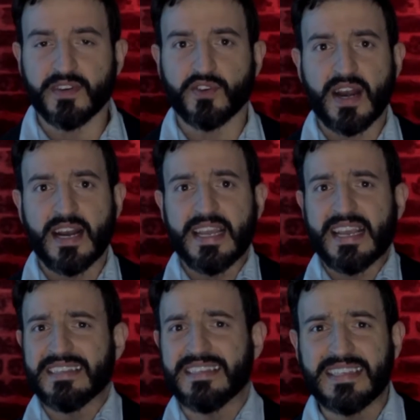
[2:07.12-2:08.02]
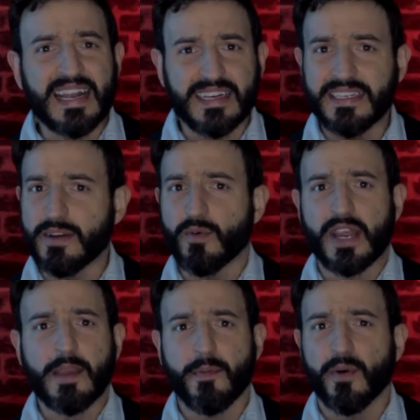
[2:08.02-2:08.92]
of adrenaline and suddenly they were
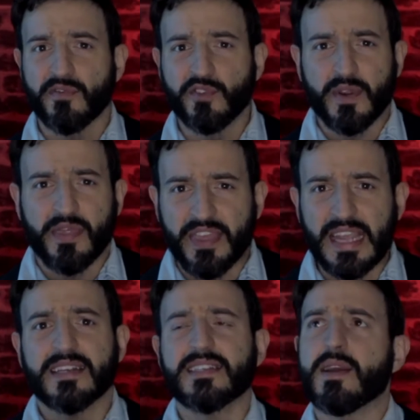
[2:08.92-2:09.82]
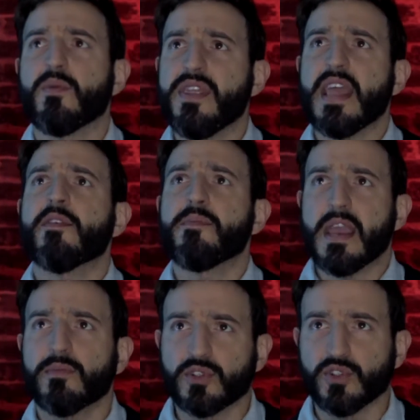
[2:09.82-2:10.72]
capable of doing things they will never
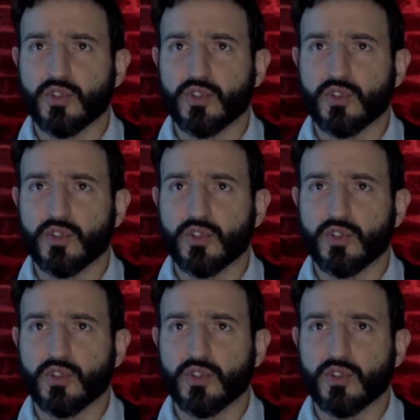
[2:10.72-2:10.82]
be able to